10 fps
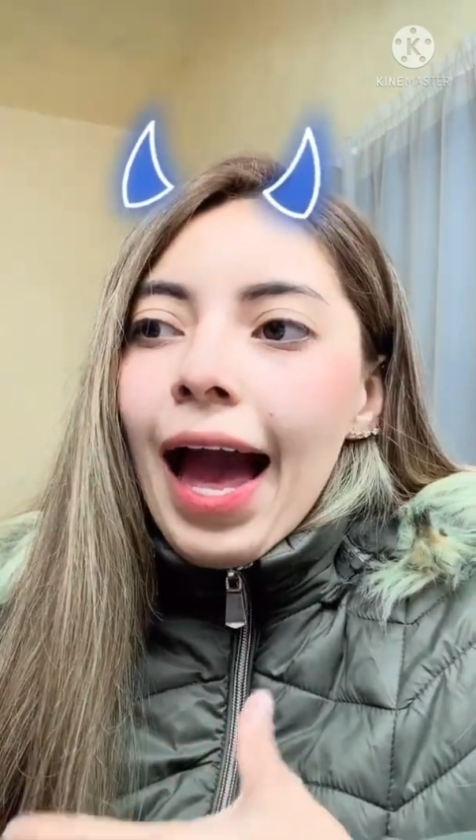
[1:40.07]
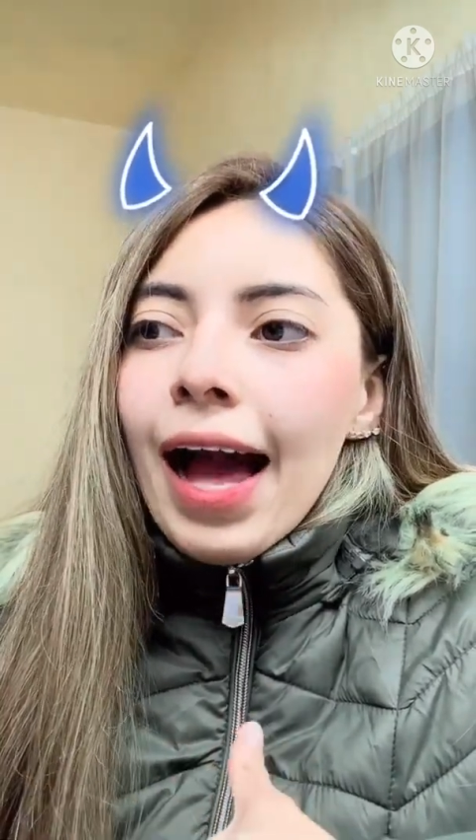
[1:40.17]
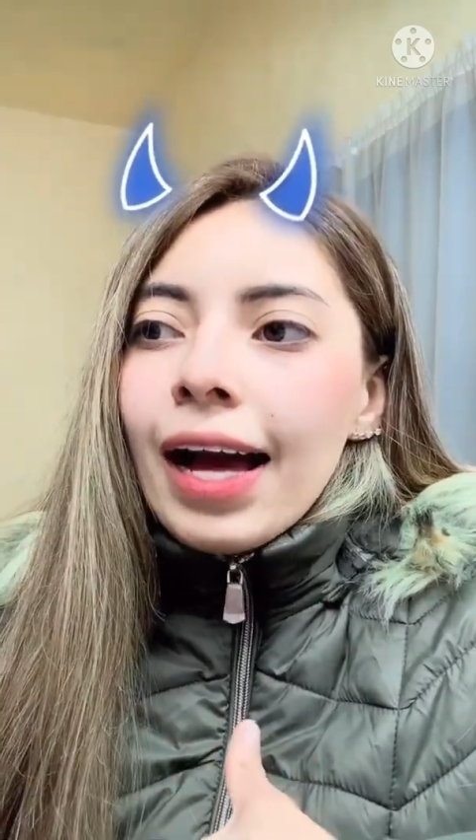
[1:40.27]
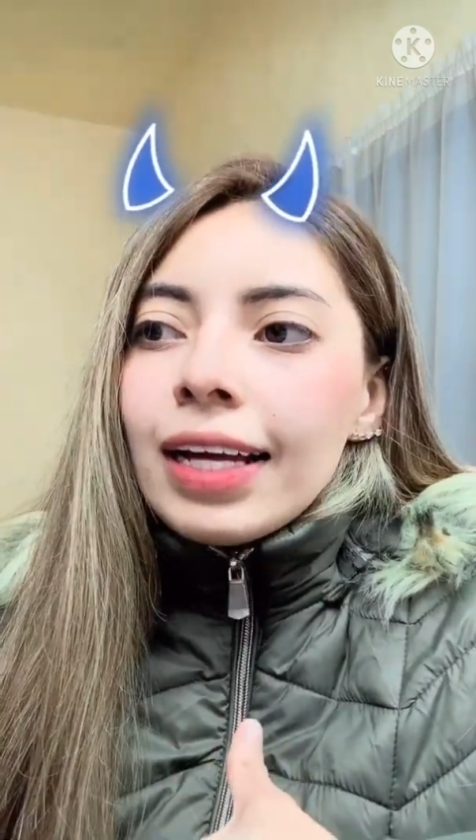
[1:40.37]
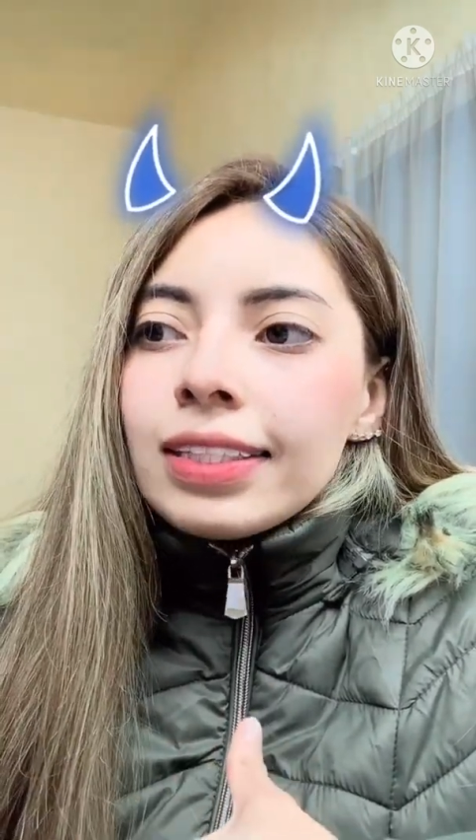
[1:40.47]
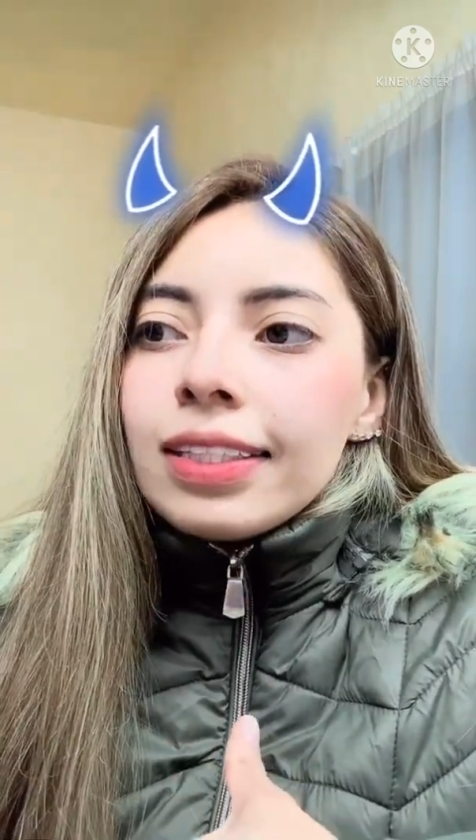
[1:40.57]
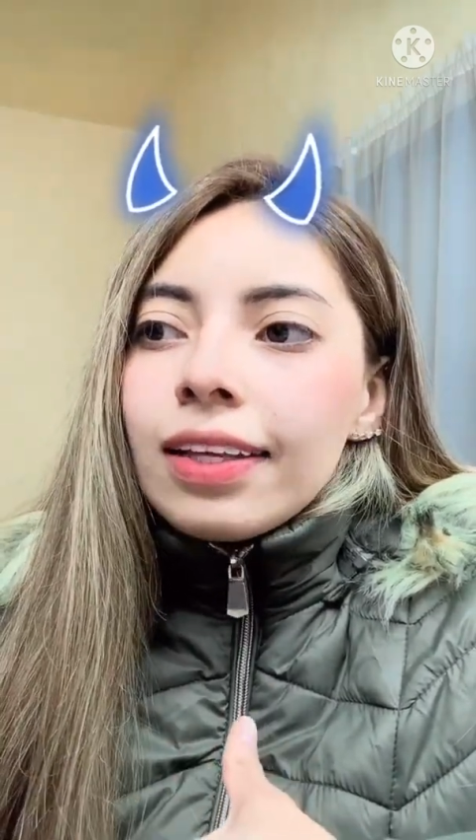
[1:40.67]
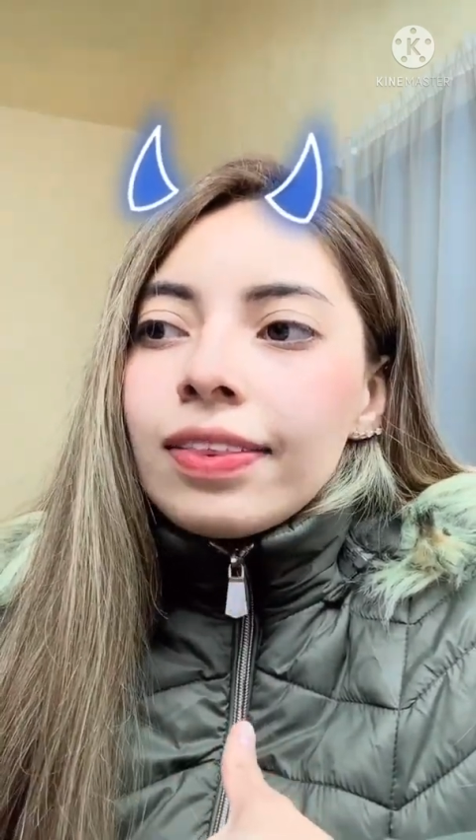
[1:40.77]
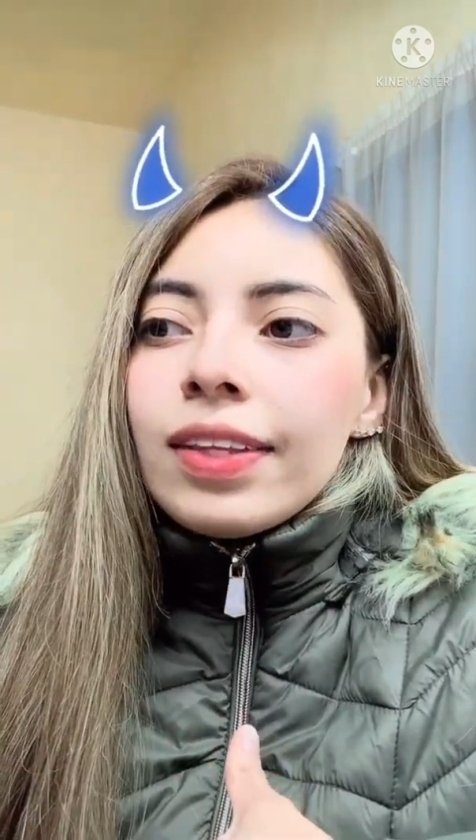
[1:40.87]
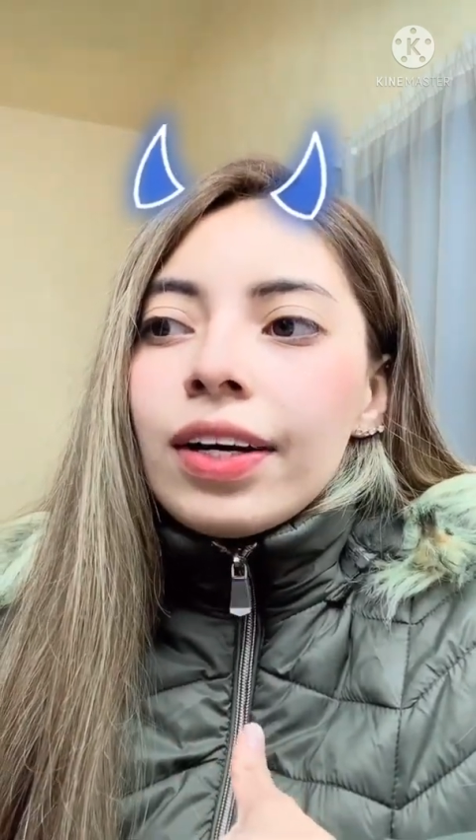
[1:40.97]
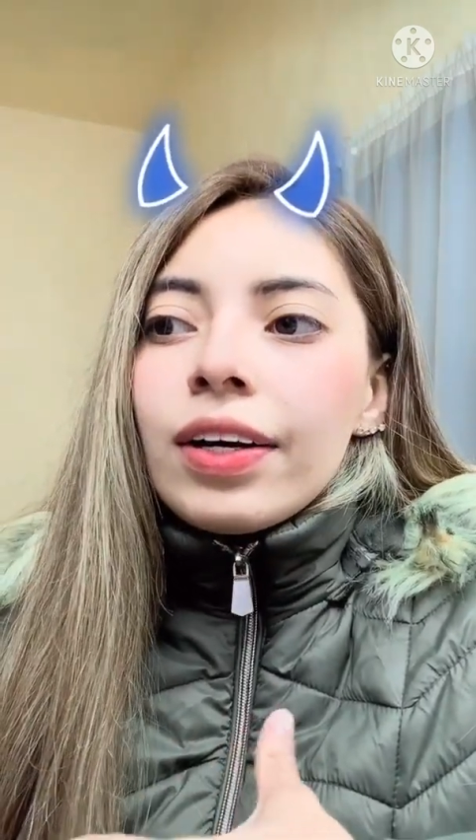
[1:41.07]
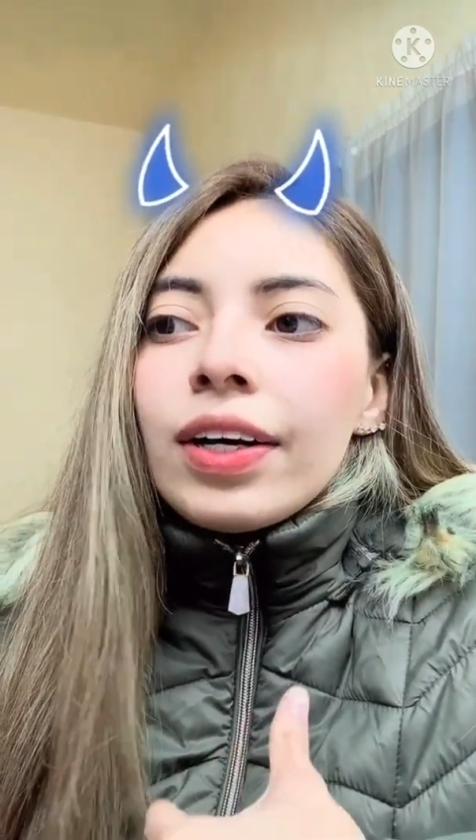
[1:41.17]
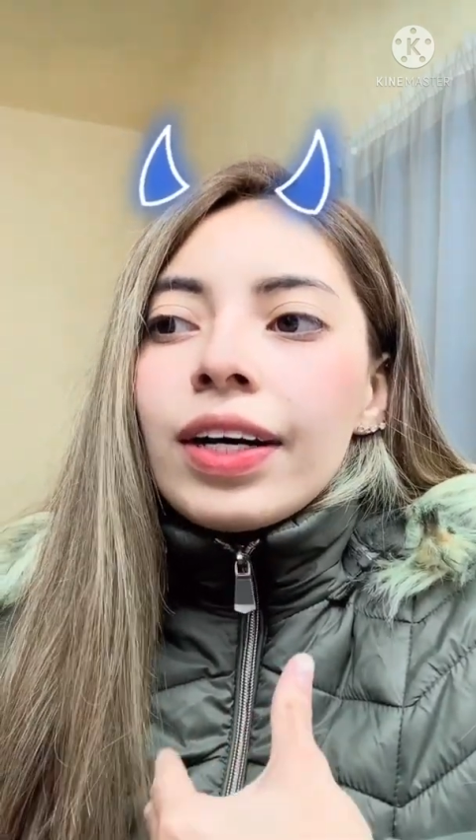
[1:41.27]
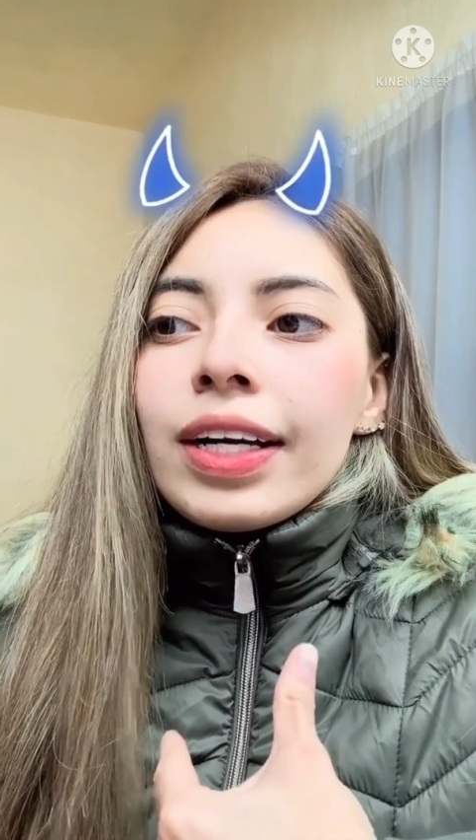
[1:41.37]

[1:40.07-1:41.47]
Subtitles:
as there